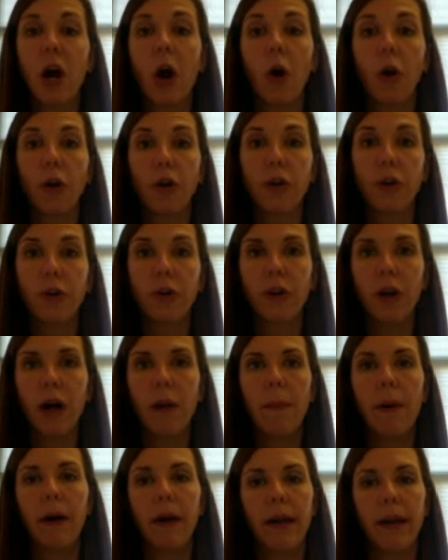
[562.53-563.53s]
article
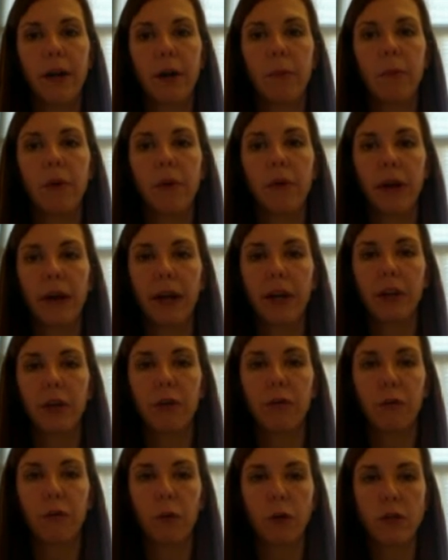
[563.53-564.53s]
about intermolecular
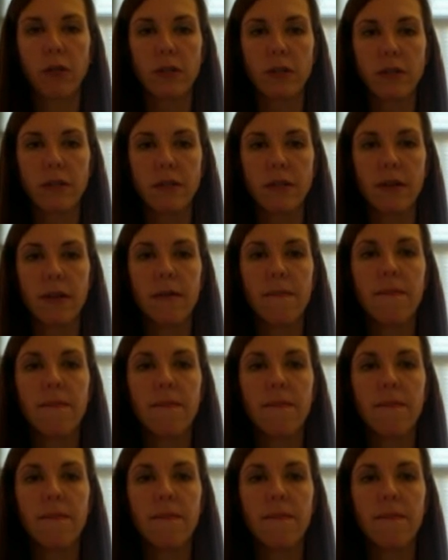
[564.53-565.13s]
forces